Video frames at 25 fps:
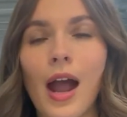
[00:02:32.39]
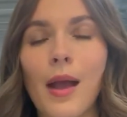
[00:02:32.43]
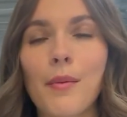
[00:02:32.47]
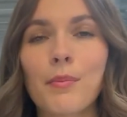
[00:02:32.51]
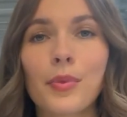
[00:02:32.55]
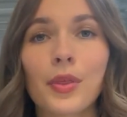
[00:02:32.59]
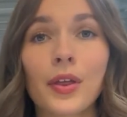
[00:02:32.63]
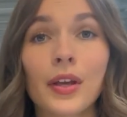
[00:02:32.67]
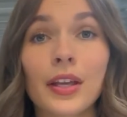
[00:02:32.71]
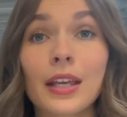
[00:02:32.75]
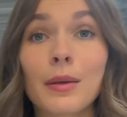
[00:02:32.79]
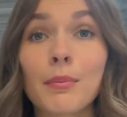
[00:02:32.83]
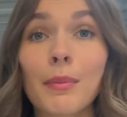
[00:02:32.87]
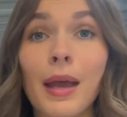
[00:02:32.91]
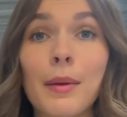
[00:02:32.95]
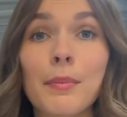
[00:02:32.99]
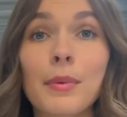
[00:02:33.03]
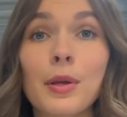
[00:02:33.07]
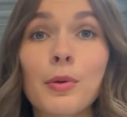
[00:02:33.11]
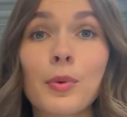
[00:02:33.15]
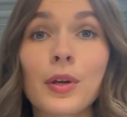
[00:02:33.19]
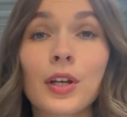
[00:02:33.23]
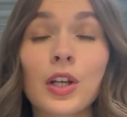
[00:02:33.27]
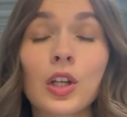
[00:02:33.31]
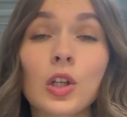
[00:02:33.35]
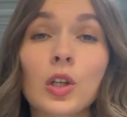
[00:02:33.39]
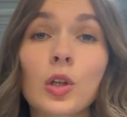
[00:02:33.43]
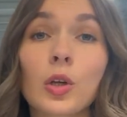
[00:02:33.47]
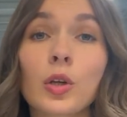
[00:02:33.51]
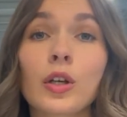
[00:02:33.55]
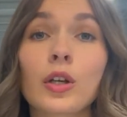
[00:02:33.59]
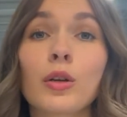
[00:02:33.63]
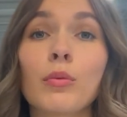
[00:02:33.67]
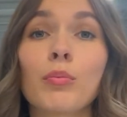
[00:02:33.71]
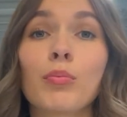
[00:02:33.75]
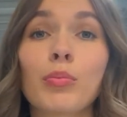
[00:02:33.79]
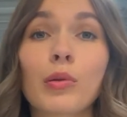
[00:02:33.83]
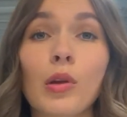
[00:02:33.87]
I'm thinking maybe we could
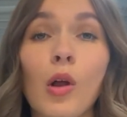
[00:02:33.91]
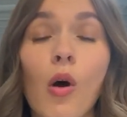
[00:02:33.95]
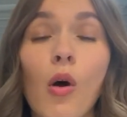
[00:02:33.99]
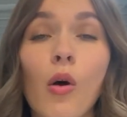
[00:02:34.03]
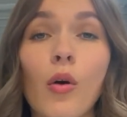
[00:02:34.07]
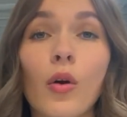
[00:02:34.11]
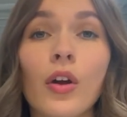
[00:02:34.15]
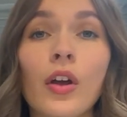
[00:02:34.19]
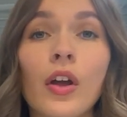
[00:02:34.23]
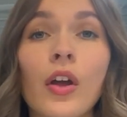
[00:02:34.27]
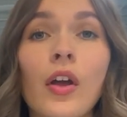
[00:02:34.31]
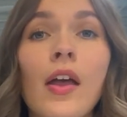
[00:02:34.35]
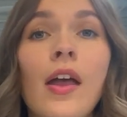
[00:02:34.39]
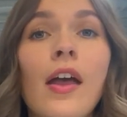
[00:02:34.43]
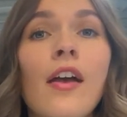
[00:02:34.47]
look at a blog